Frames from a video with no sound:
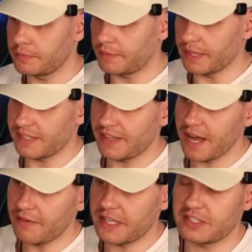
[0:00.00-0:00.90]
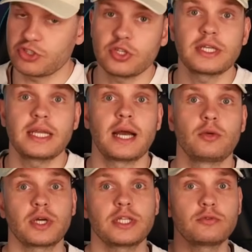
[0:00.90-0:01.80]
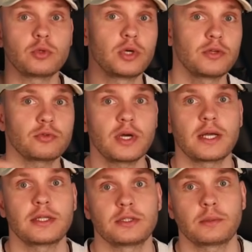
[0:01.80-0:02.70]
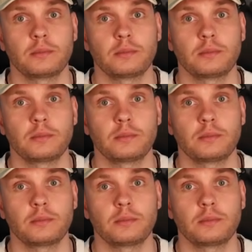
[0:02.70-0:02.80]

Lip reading: It's heavy, sturdy, and ready for rough rides.